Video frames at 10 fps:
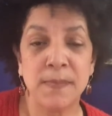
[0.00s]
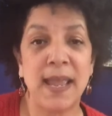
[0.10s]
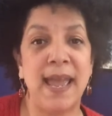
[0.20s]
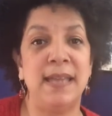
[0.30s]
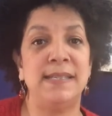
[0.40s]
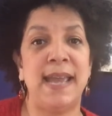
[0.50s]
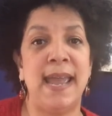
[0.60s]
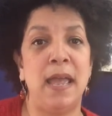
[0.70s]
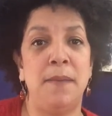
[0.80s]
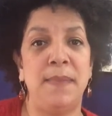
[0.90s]
and
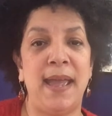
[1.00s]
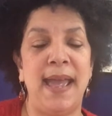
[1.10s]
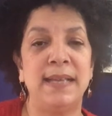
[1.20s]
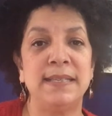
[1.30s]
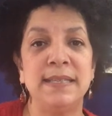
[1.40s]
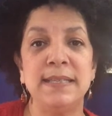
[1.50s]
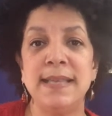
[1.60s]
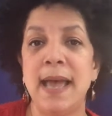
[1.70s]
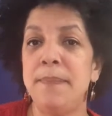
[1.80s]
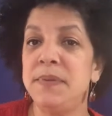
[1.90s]
am
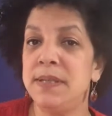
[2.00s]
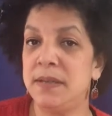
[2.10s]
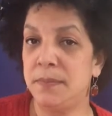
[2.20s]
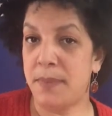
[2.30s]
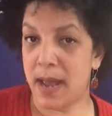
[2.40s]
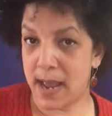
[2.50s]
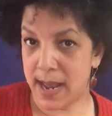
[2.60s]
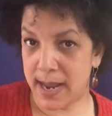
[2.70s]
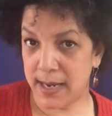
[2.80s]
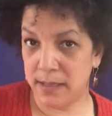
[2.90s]
accepted
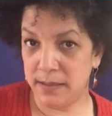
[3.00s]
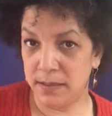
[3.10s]
by